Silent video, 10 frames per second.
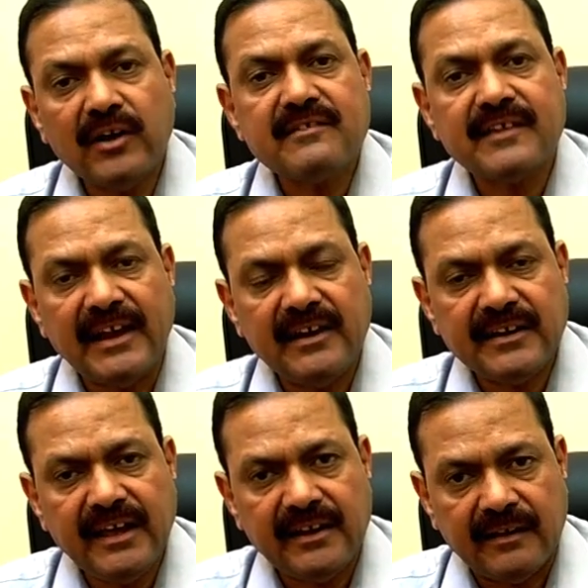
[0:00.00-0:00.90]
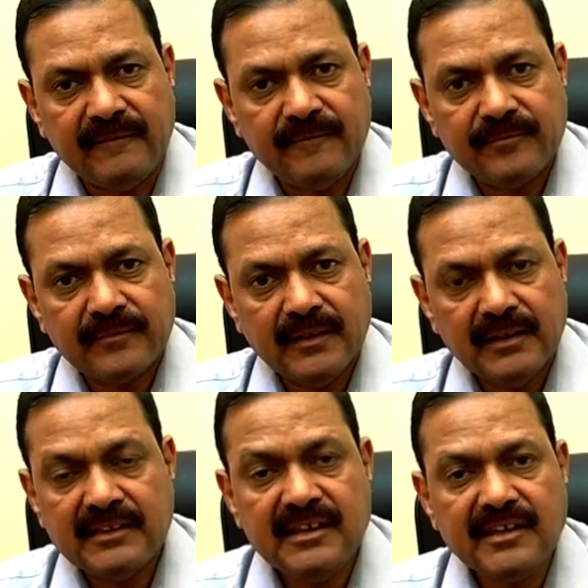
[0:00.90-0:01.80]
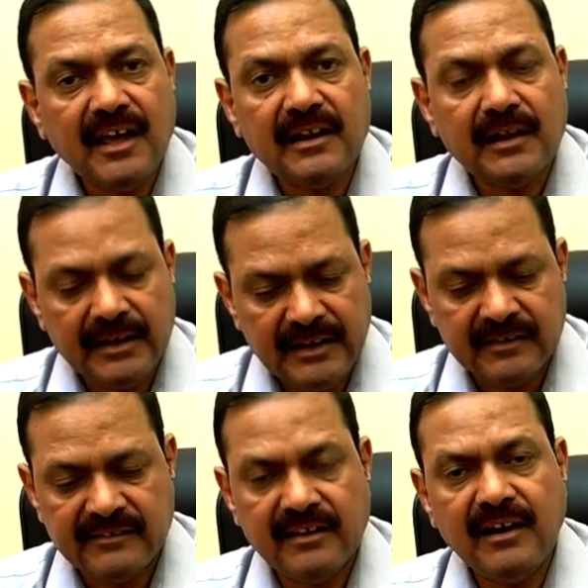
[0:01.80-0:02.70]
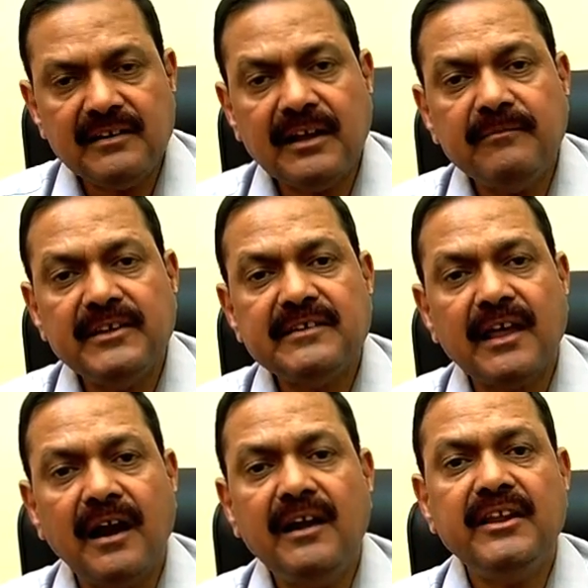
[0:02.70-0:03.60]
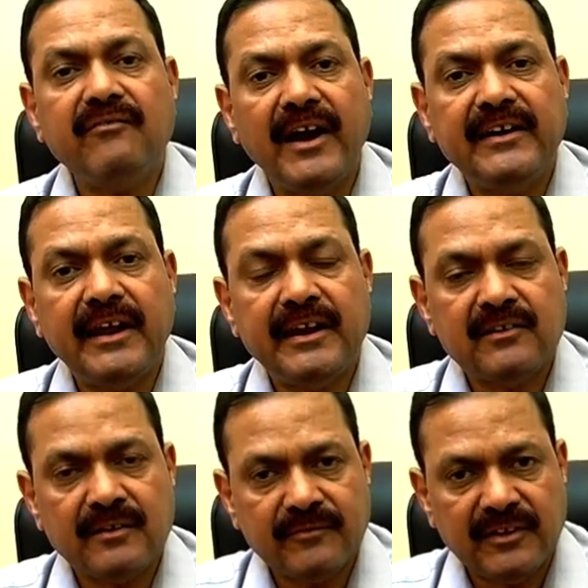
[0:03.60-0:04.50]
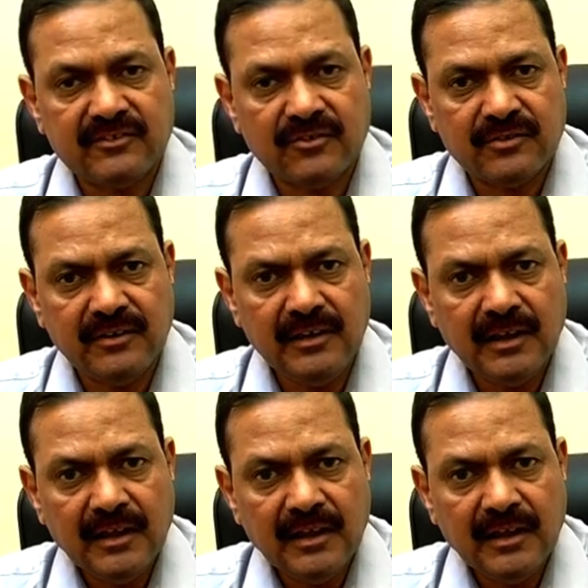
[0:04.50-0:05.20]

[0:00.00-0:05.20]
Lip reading: what is silent area. These are, in general term, these are undefined areas of constitution,